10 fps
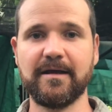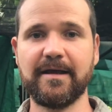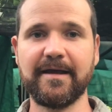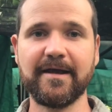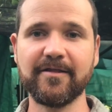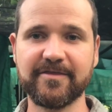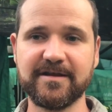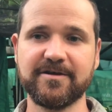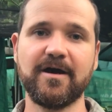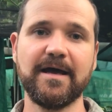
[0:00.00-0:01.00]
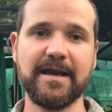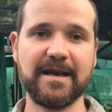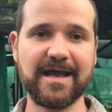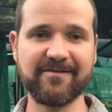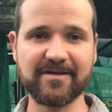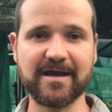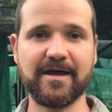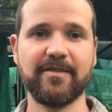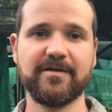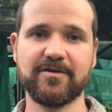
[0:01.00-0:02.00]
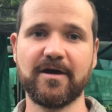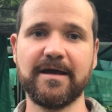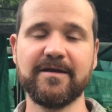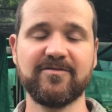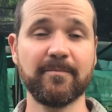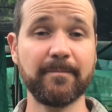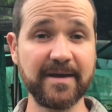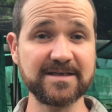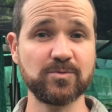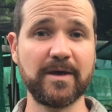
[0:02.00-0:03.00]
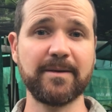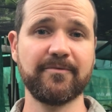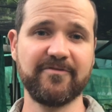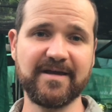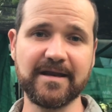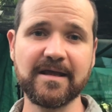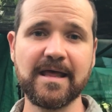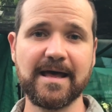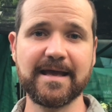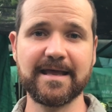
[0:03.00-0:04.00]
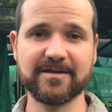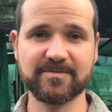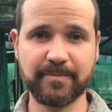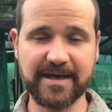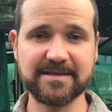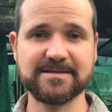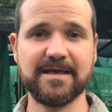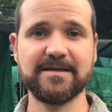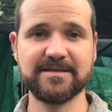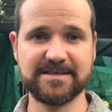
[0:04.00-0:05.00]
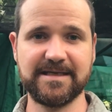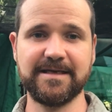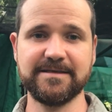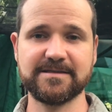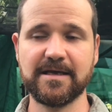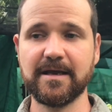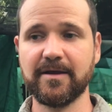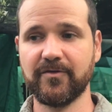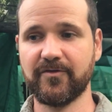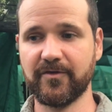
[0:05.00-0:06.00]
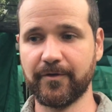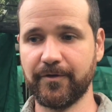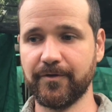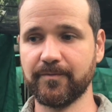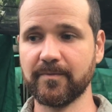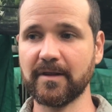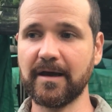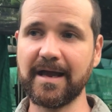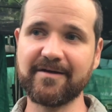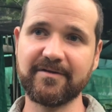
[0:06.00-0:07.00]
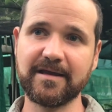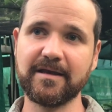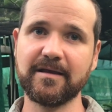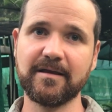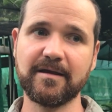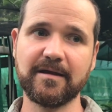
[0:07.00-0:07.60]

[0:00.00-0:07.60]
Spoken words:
a healthy diet, and having a healthy diet is the best way to prevent against pest and disease. So having